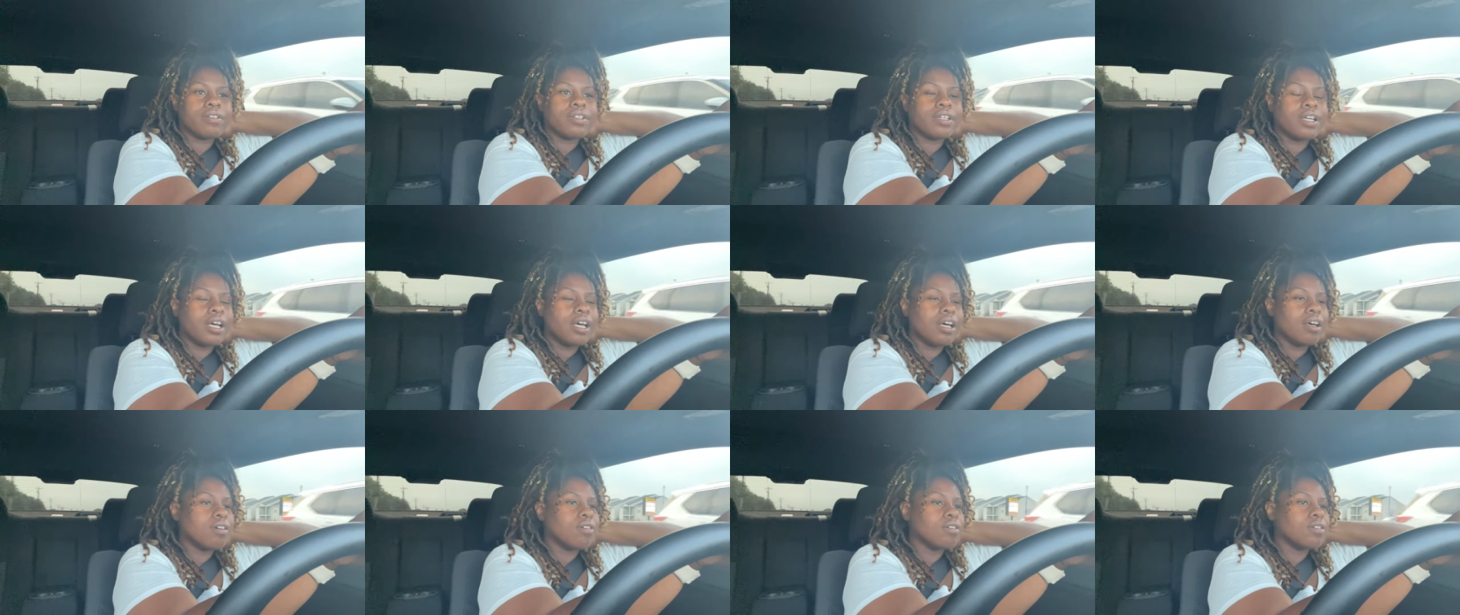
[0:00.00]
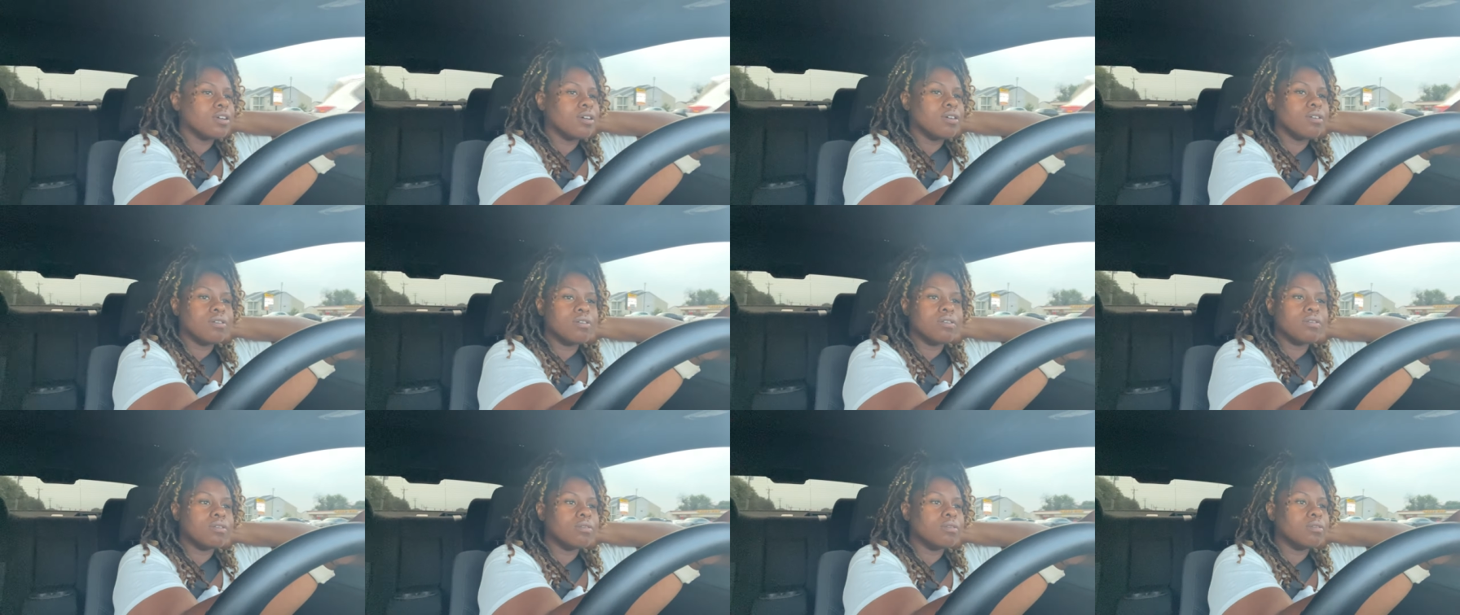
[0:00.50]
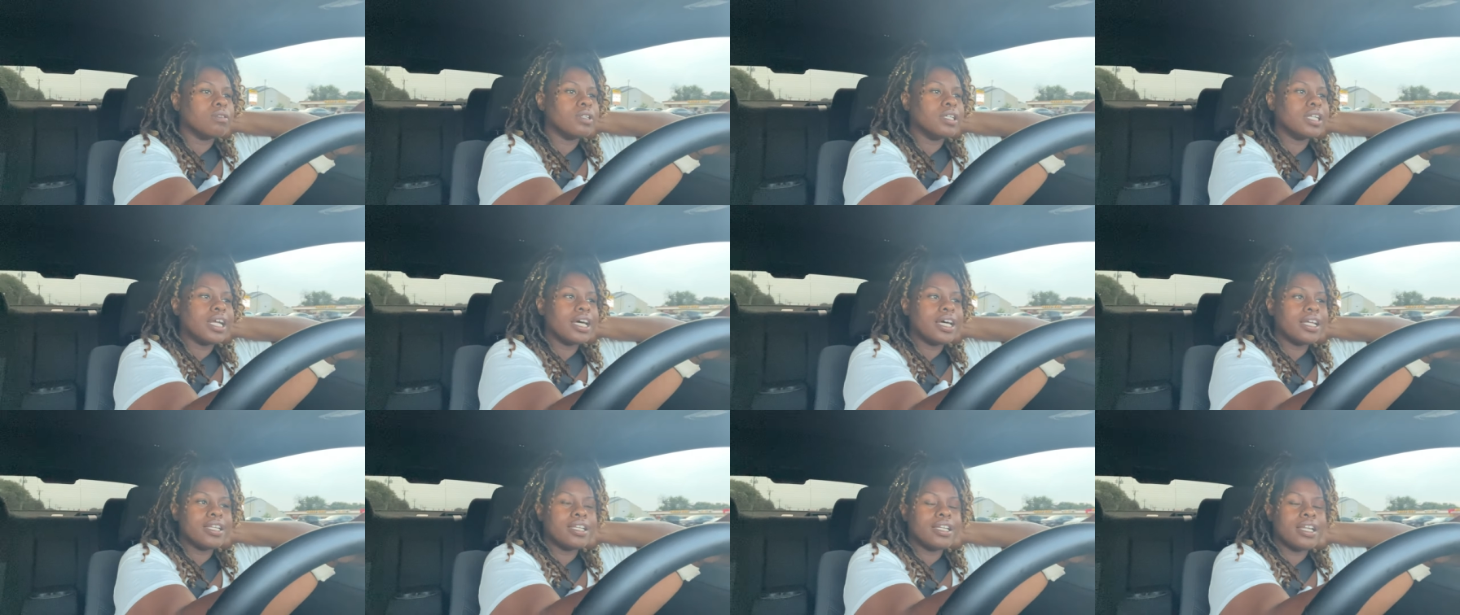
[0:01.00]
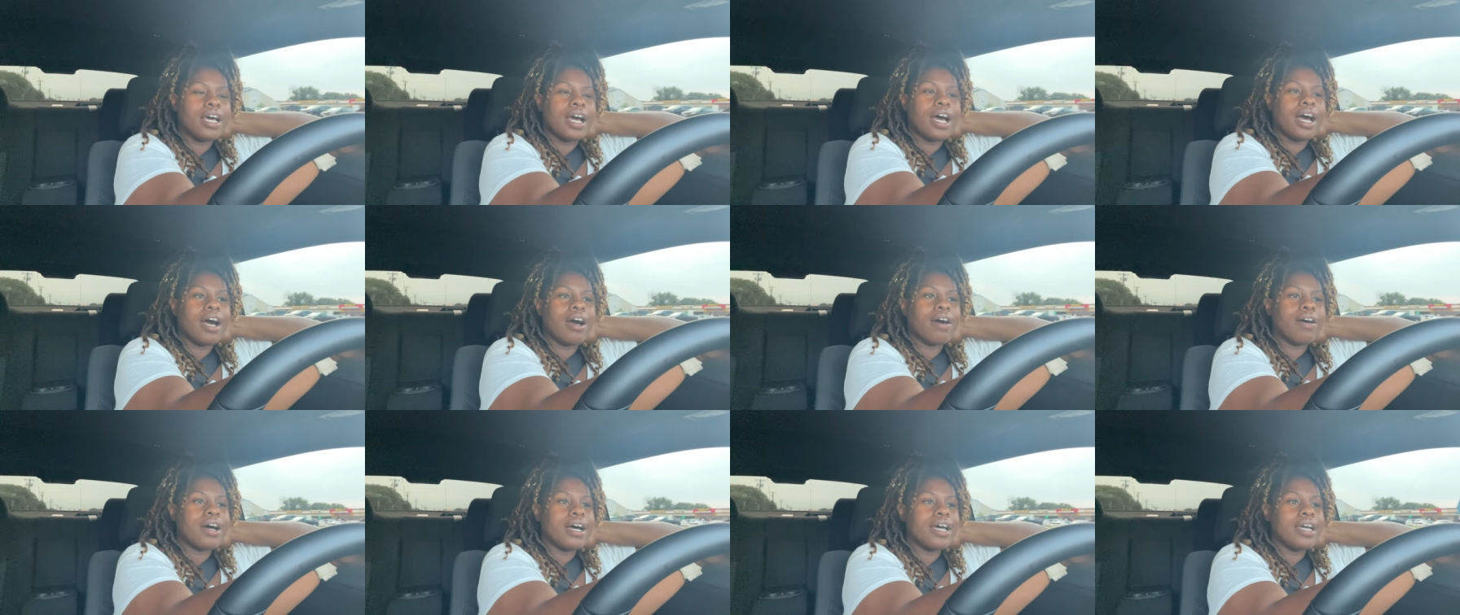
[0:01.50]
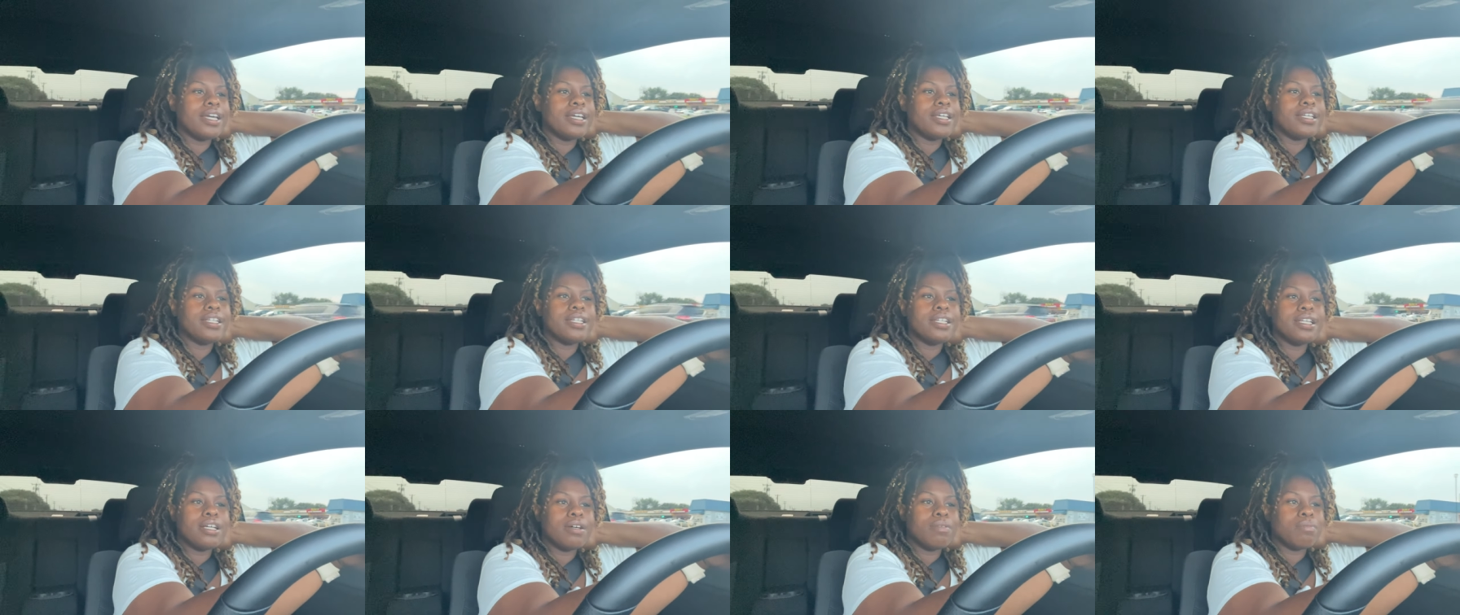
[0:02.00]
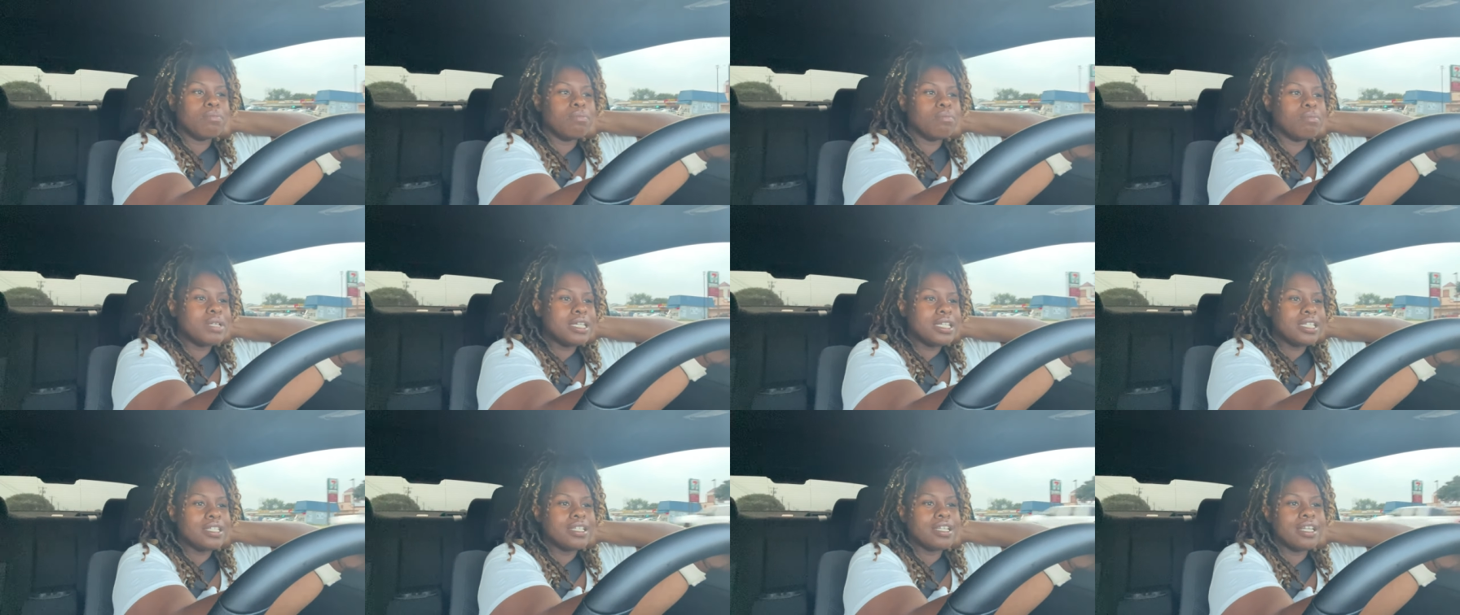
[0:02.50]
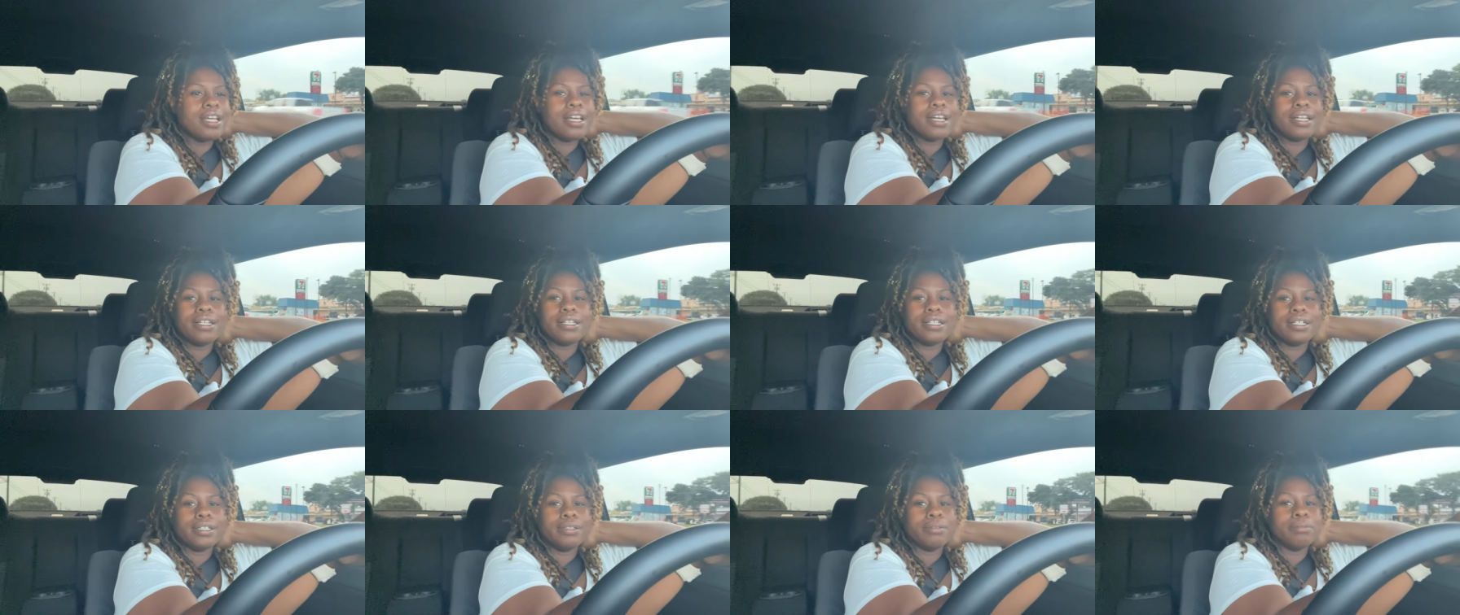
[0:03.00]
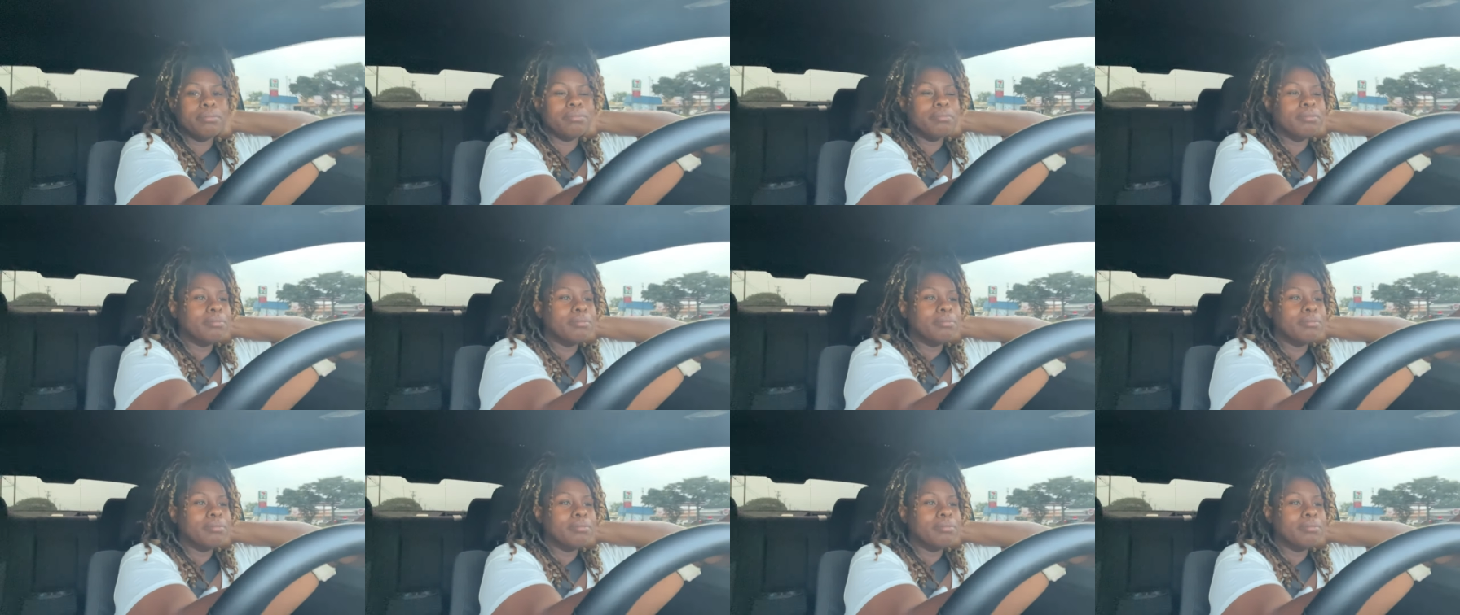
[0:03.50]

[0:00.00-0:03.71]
I don't know how I ended up messing that up.